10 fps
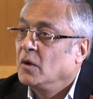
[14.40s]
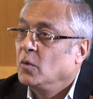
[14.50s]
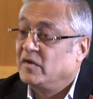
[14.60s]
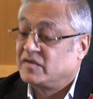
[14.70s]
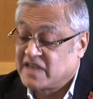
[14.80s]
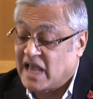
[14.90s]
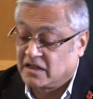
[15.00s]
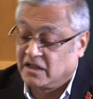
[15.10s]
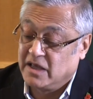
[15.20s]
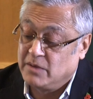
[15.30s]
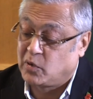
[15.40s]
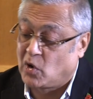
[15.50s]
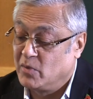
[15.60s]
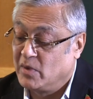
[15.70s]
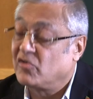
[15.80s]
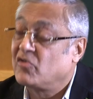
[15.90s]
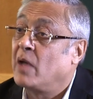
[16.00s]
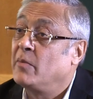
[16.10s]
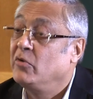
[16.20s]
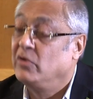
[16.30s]
We've settled the employment
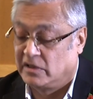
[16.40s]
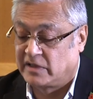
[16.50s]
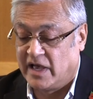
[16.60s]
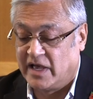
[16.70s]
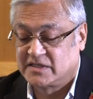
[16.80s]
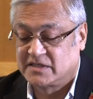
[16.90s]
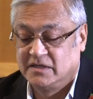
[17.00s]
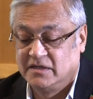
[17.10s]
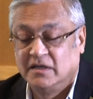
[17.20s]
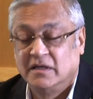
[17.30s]
tribunal case,